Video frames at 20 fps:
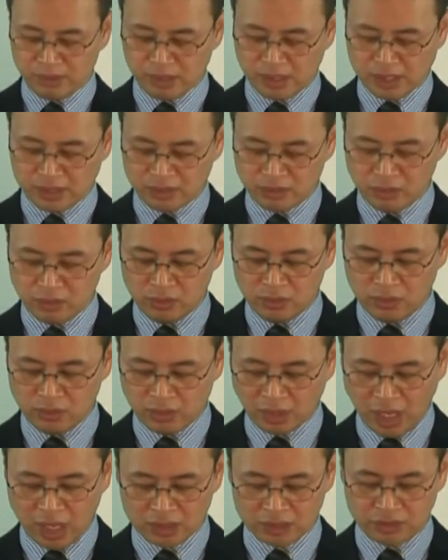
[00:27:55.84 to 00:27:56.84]
But
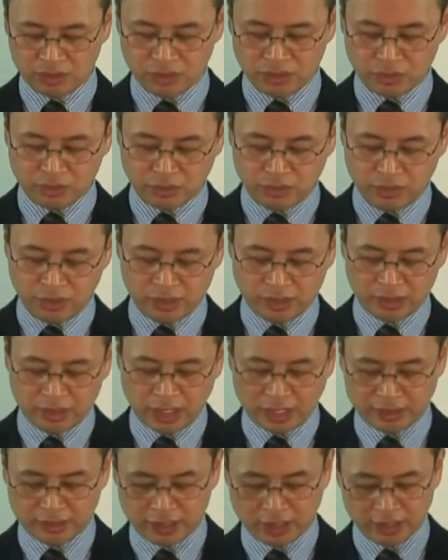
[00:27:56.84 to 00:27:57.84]
if he
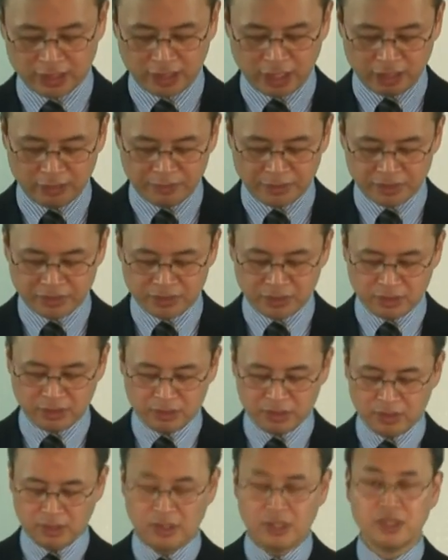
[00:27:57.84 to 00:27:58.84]
ask for
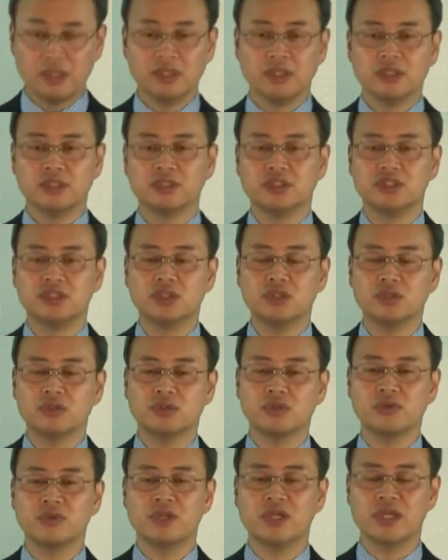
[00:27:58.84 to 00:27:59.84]
money,
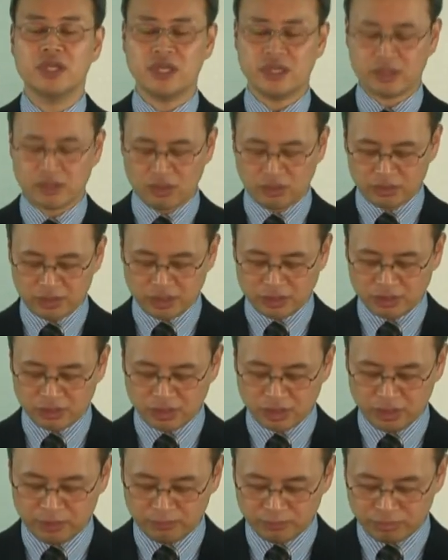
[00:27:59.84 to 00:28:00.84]
he is
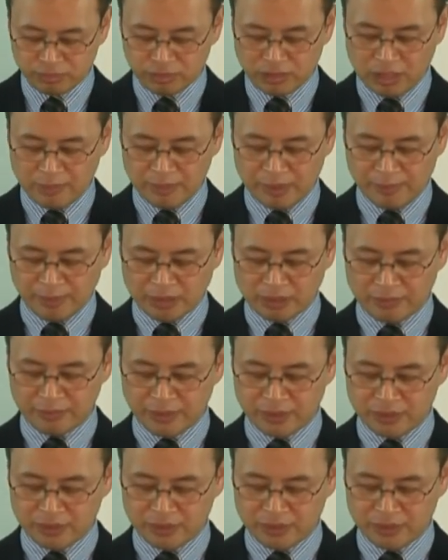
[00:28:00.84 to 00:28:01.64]
a false